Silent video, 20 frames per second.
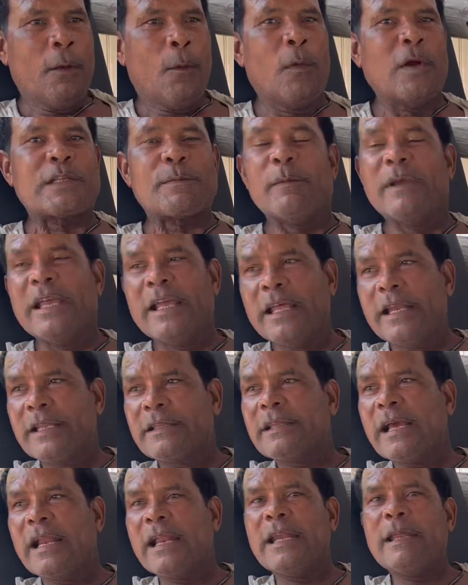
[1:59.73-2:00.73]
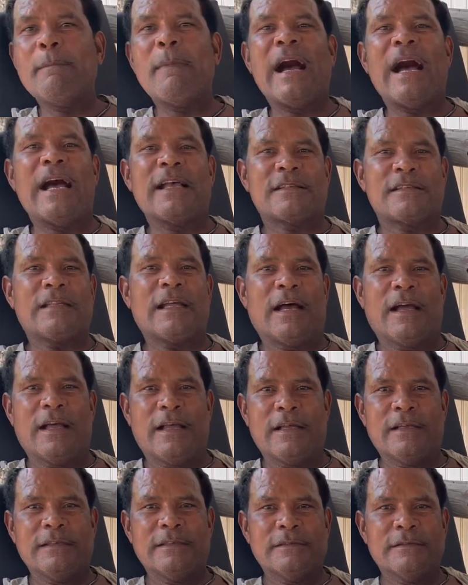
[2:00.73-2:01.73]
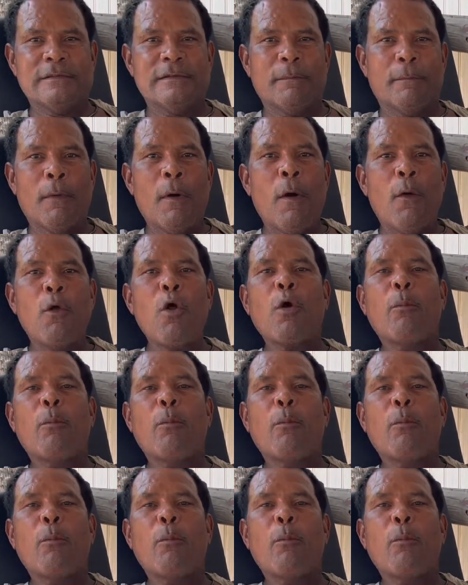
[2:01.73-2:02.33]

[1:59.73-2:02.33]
Which means he's telling the master, look,